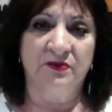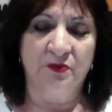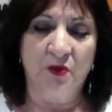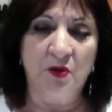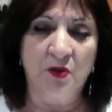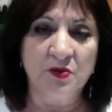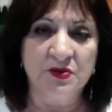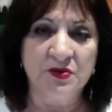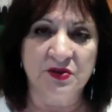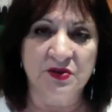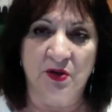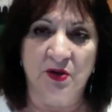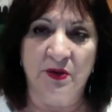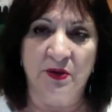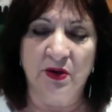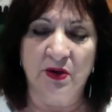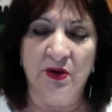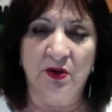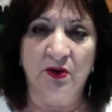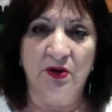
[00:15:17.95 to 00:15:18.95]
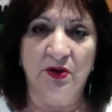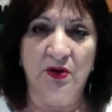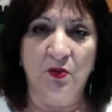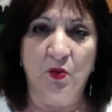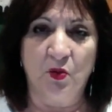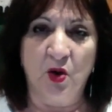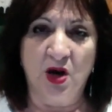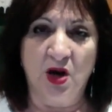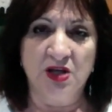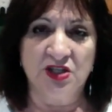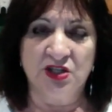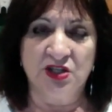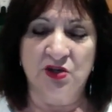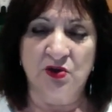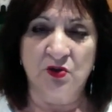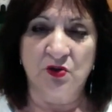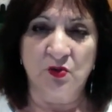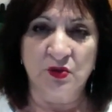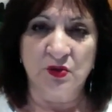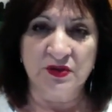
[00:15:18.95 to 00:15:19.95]
what was going on and why
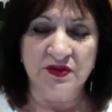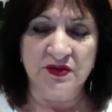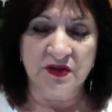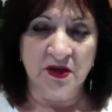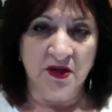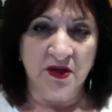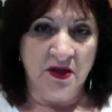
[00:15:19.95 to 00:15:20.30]
Cheryl was